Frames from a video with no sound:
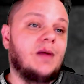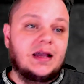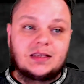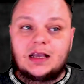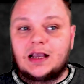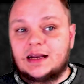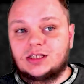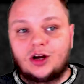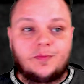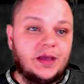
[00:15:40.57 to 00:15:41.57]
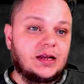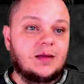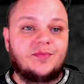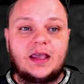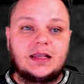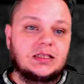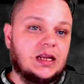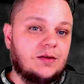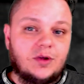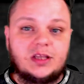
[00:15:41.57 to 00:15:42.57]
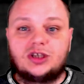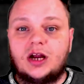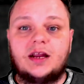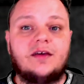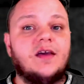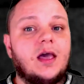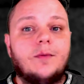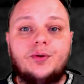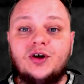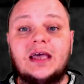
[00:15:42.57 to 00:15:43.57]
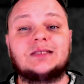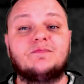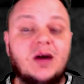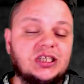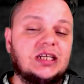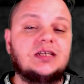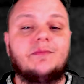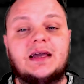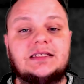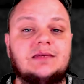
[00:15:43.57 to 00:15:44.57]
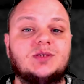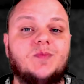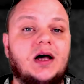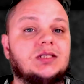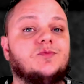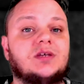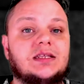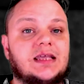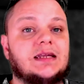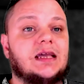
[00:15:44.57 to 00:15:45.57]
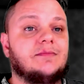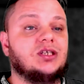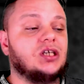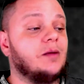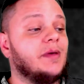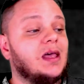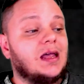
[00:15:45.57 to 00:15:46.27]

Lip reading: I kind of started picking up things and really trying to put as much into my team as possible to get that damage up.